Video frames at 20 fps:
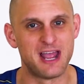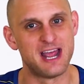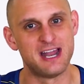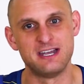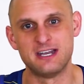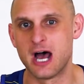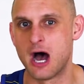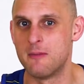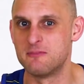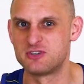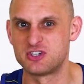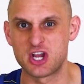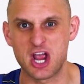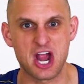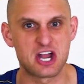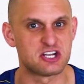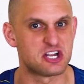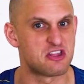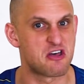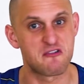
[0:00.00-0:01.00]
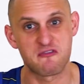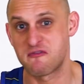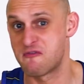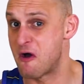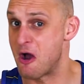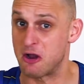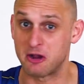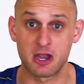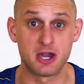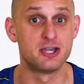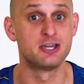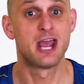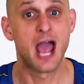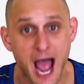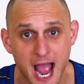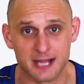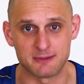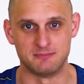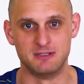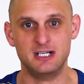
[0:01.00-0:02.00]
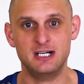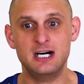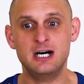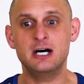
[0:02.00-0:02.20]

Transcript: and I'm changing the fucking game.